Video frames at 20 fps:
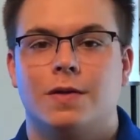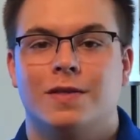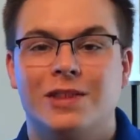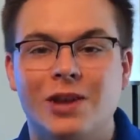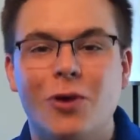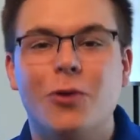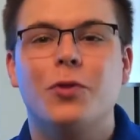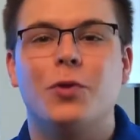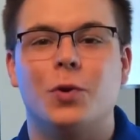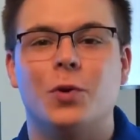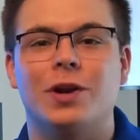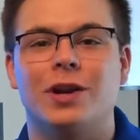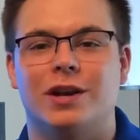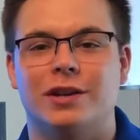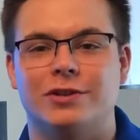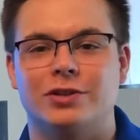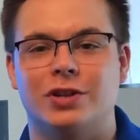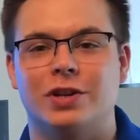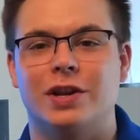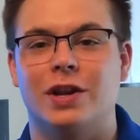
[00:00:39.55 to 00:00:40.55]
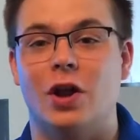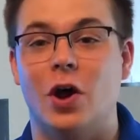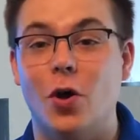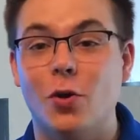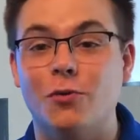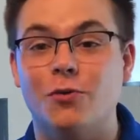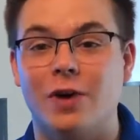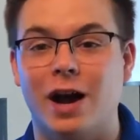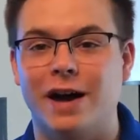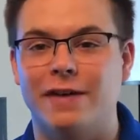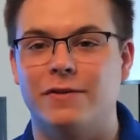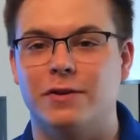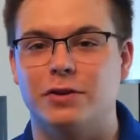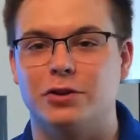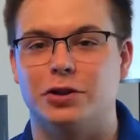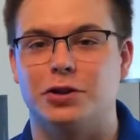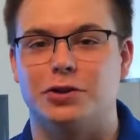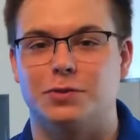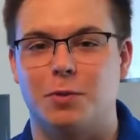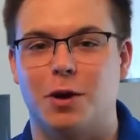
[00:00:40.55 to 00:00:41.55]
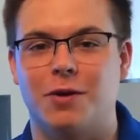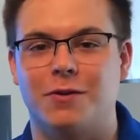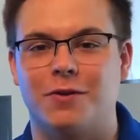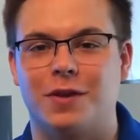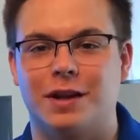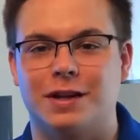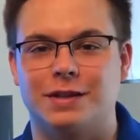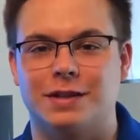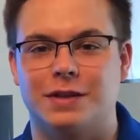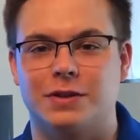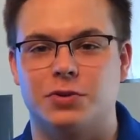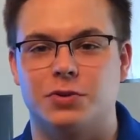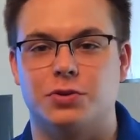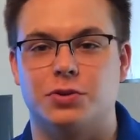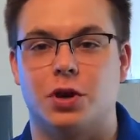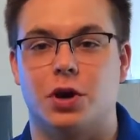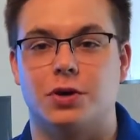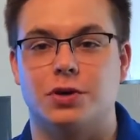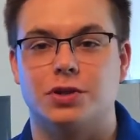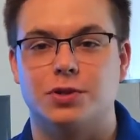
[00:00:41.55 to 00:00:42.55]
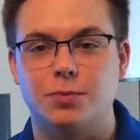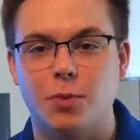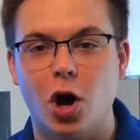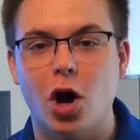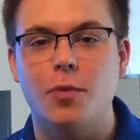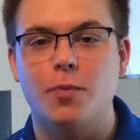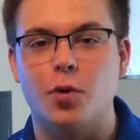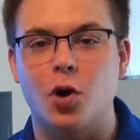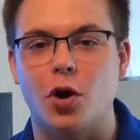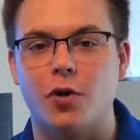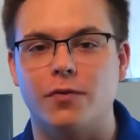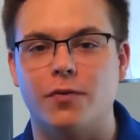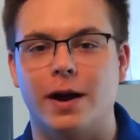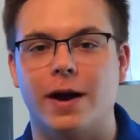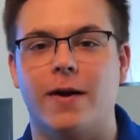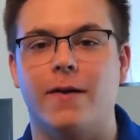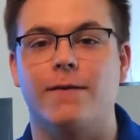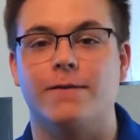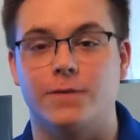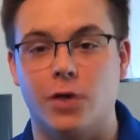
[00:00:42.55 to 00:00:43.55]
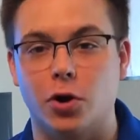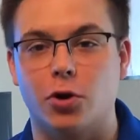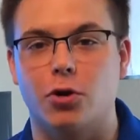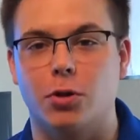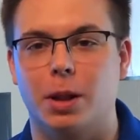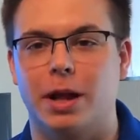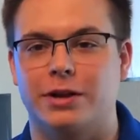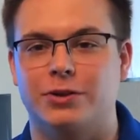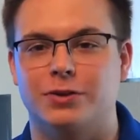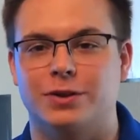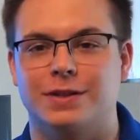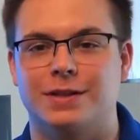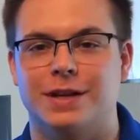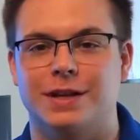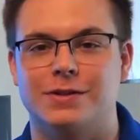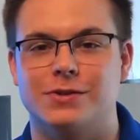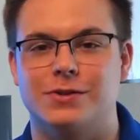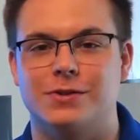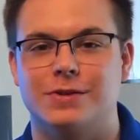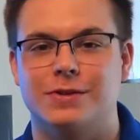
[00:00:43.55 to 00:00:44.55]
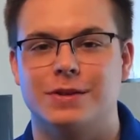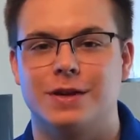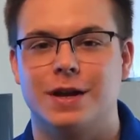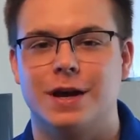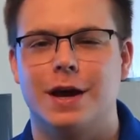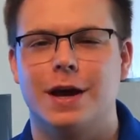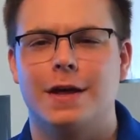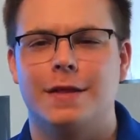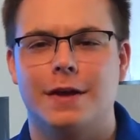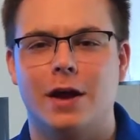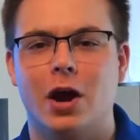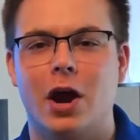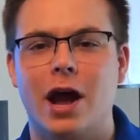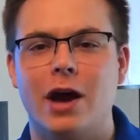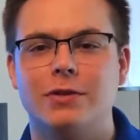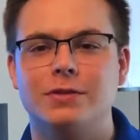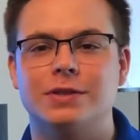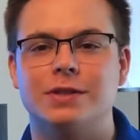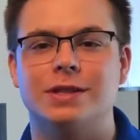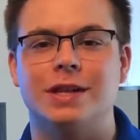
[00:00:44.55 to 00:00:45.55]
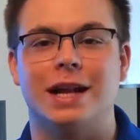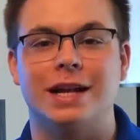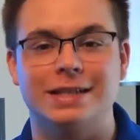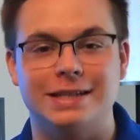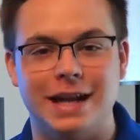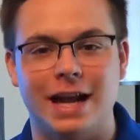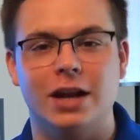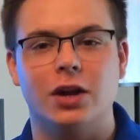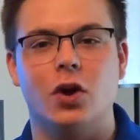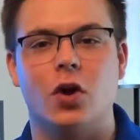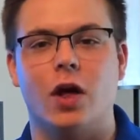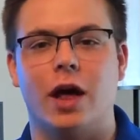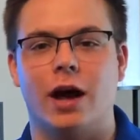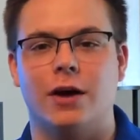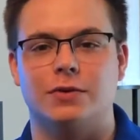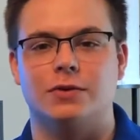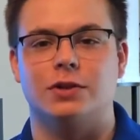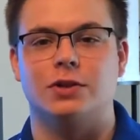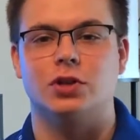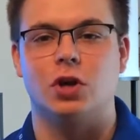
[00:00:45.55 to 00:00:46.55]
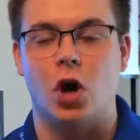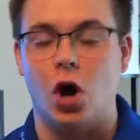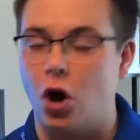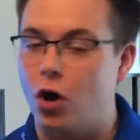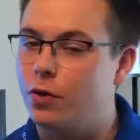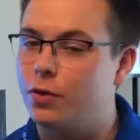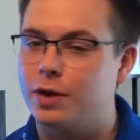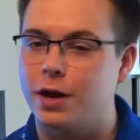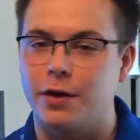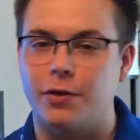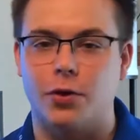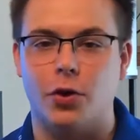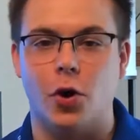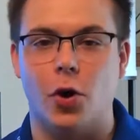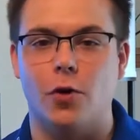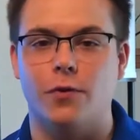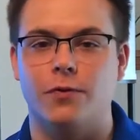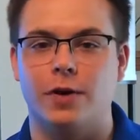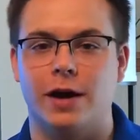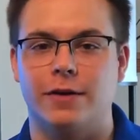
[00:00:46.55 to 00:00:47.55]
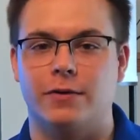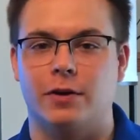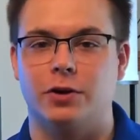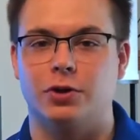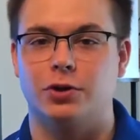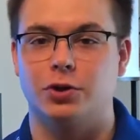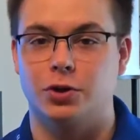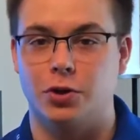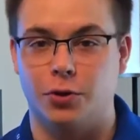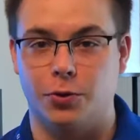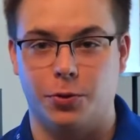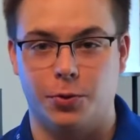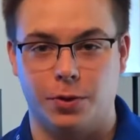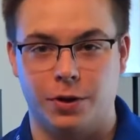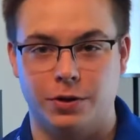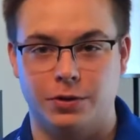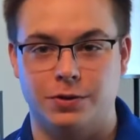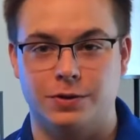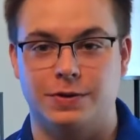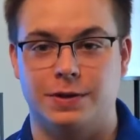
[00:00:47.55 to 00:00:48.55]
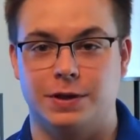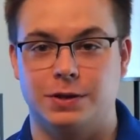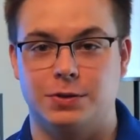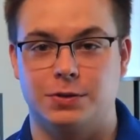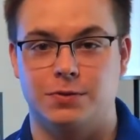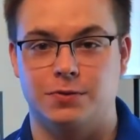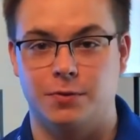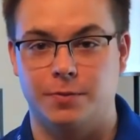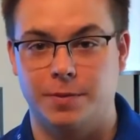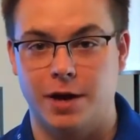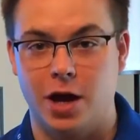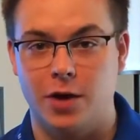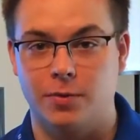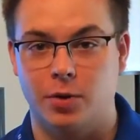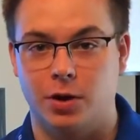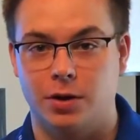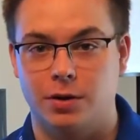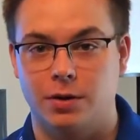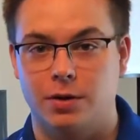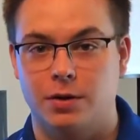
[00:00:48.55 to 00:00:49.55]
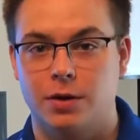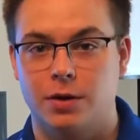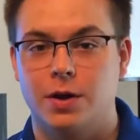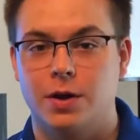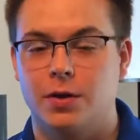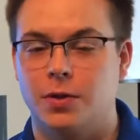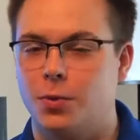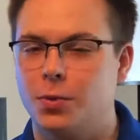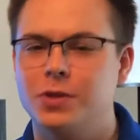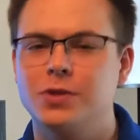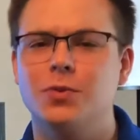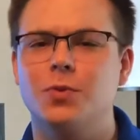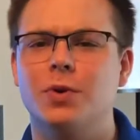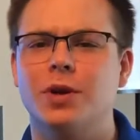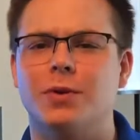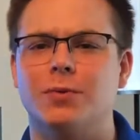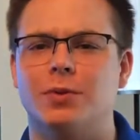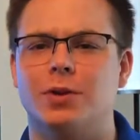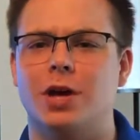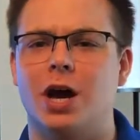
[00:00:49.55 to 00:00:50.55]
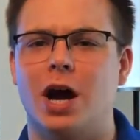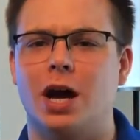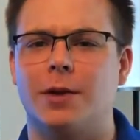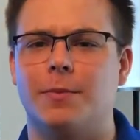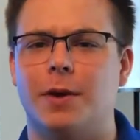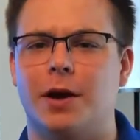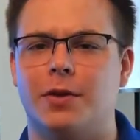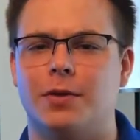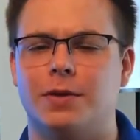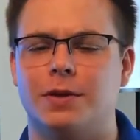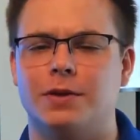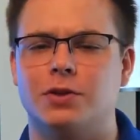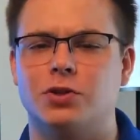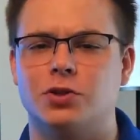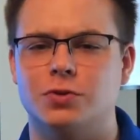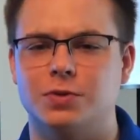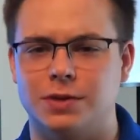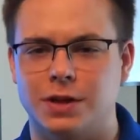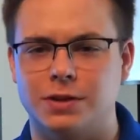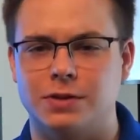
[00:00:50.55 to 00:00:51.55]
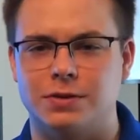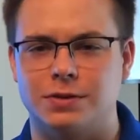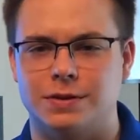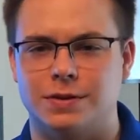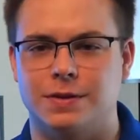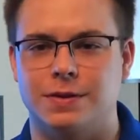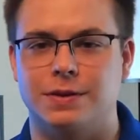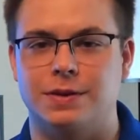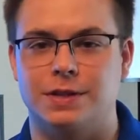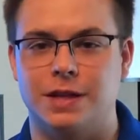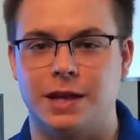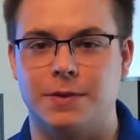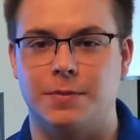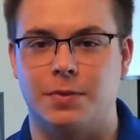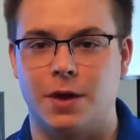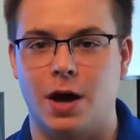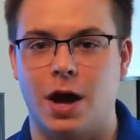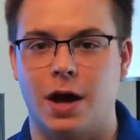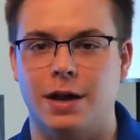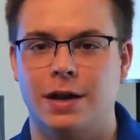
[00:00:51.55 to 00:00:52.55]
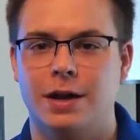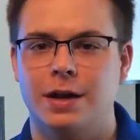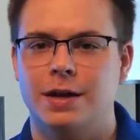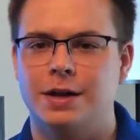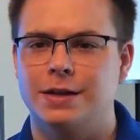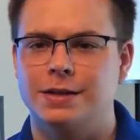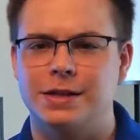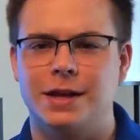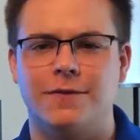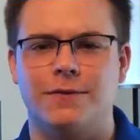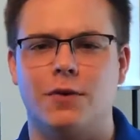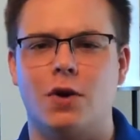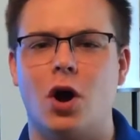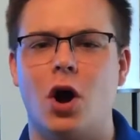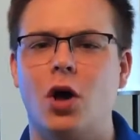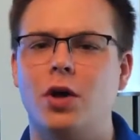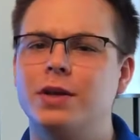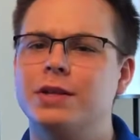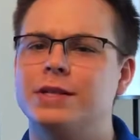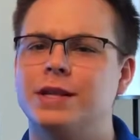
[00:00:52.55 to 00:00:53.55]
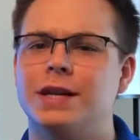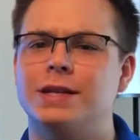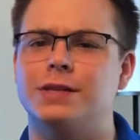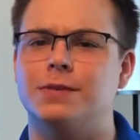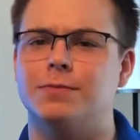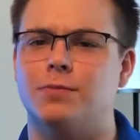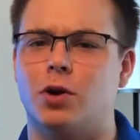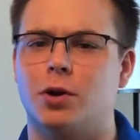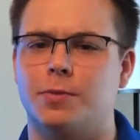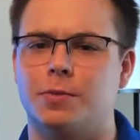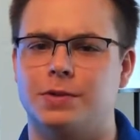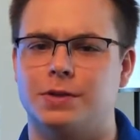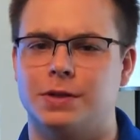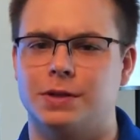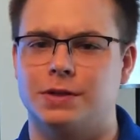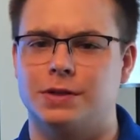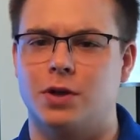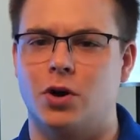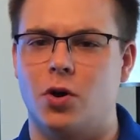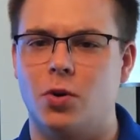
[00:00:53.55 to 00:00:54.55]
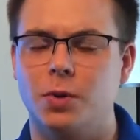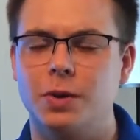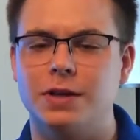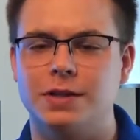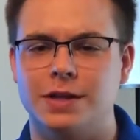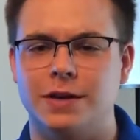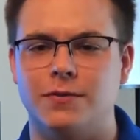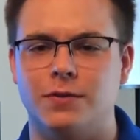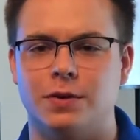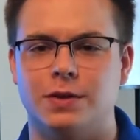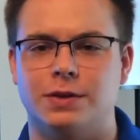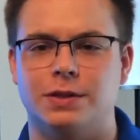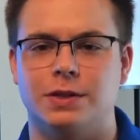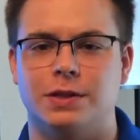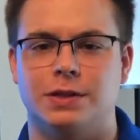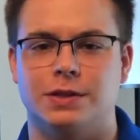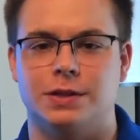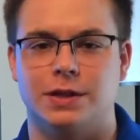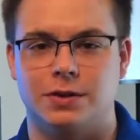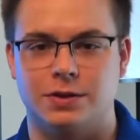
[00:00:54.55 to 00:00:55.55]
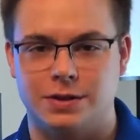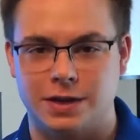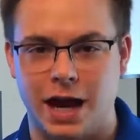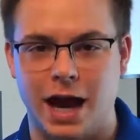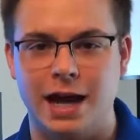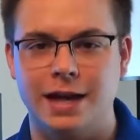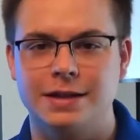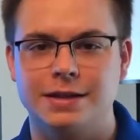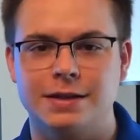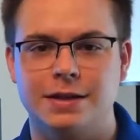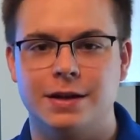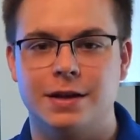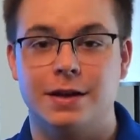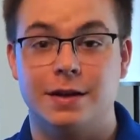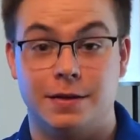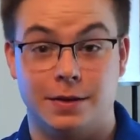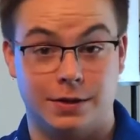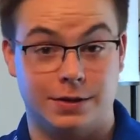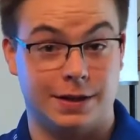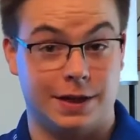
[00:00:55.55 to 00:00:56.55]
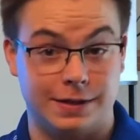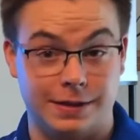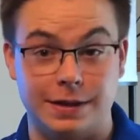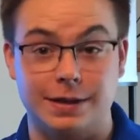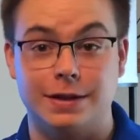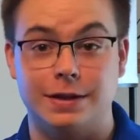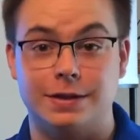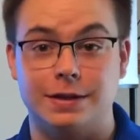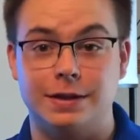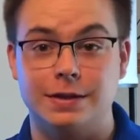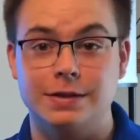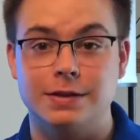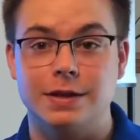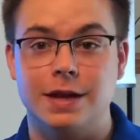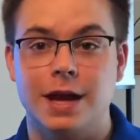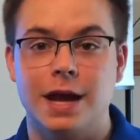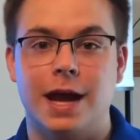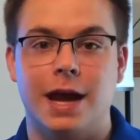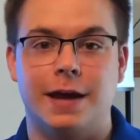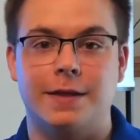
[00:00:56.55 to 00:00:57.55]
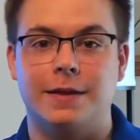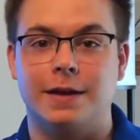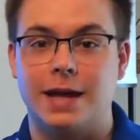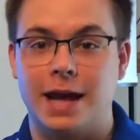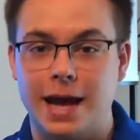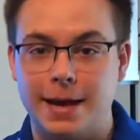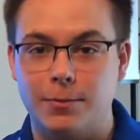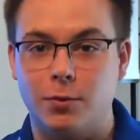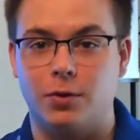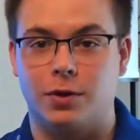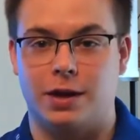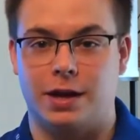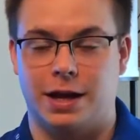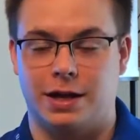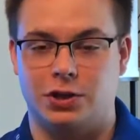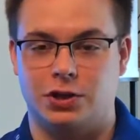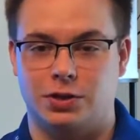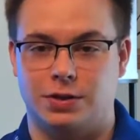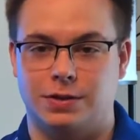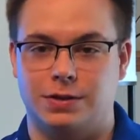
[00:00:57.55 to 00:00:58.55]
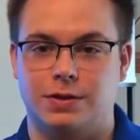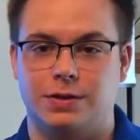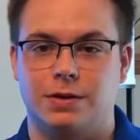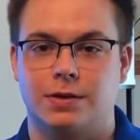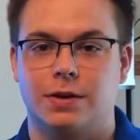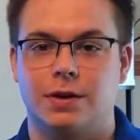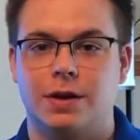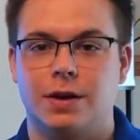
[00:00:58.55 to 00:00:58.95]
The O300 and O500 Smart Reflect sensors are small-profile photoelectric sensors. They are housed in an identical housing to all the other O500 and O300 sensors from Baumer. The reason we can talk about these two sensors in the same thought is that for all intents and purposes, their only difference is their size, their sensing distance, and the cable connections.